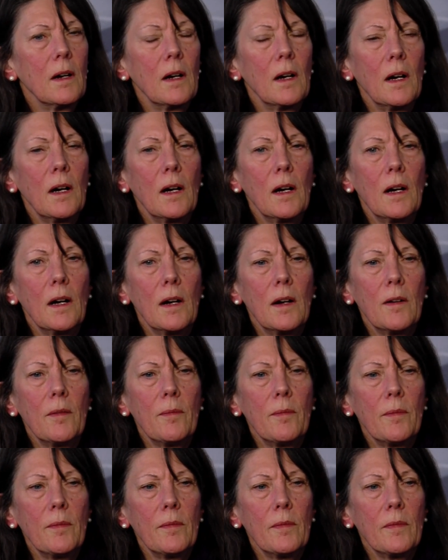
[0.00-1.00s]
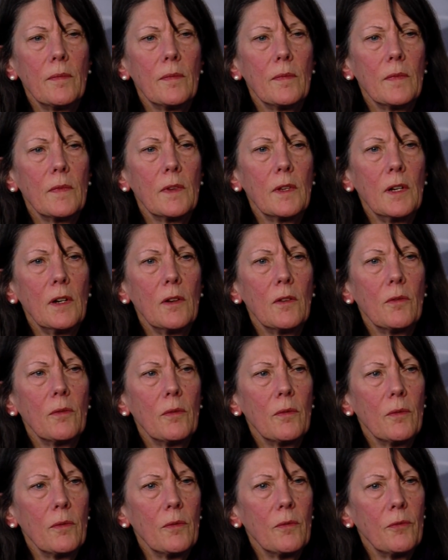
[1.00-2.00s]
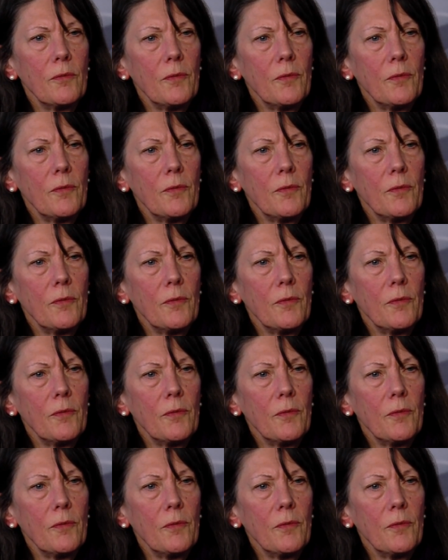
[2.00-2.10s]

um, you know,